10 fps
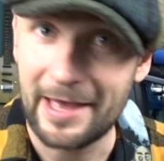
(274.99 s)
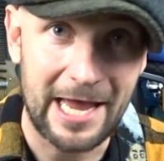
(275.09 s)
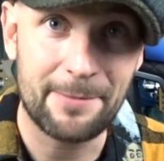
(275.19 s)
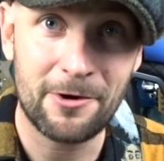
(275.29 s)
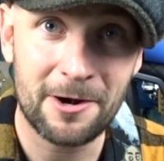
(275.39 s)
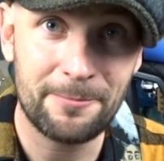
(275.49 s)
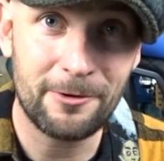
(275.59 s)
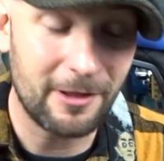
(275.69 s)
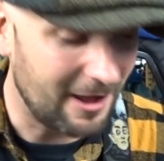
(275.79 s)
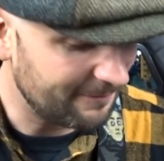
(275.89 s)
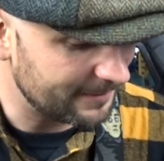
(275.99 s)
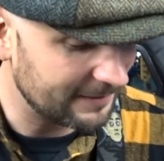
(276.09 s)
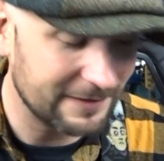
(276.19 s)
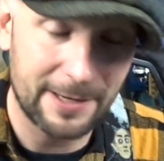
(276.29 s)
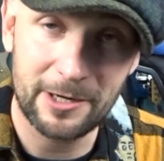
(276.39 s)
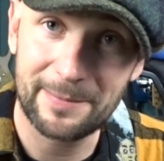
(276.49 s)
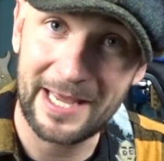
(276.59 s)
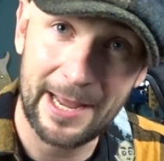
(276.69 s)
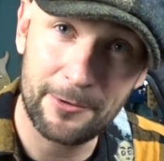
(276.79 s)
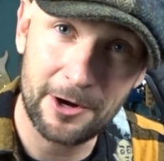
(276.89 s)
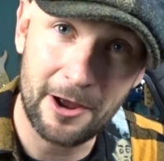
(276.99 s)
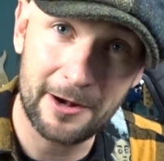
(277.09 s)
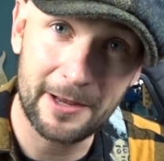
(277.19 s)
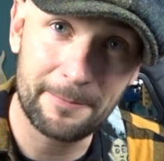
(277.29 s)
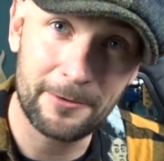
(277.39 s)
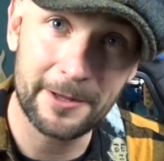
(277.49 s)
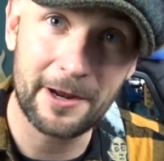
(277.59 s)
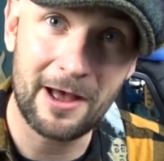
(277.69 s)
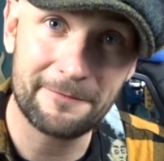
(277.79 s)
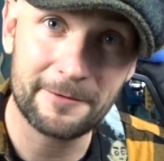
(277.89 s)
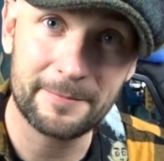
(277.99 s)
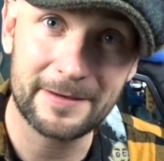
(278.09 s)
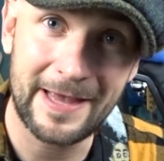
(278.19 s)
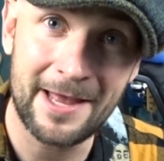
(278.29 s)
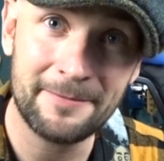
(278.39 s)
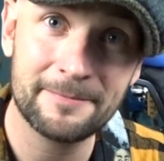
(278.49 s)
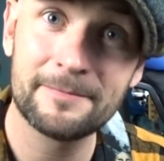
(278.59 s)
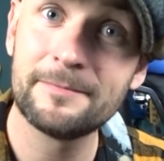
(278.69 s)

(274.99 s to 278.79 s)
hammer on and pull off, but this time we're going to be hammering on and pulling off from the 10.